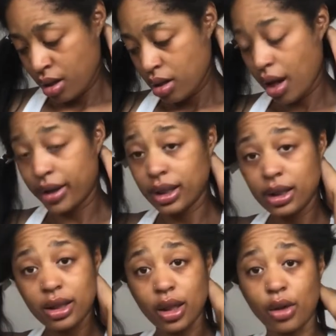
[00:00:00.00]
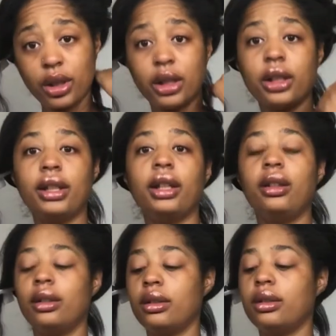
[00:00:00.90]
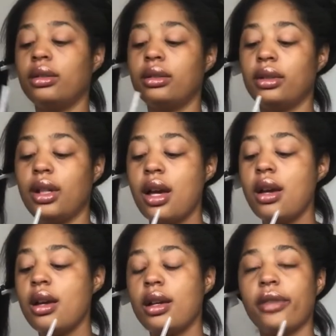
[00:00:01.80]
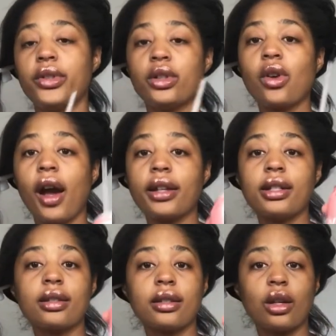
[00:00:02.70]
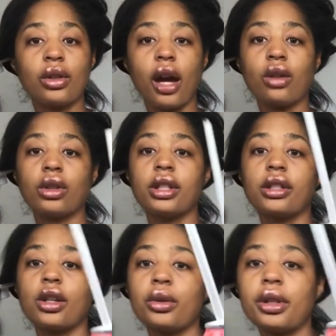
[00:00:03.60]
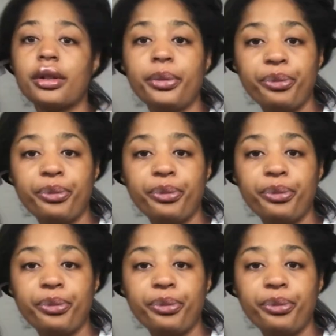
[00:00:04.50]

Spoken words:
y'all, this is so good. If you're trying to slow down on the soda,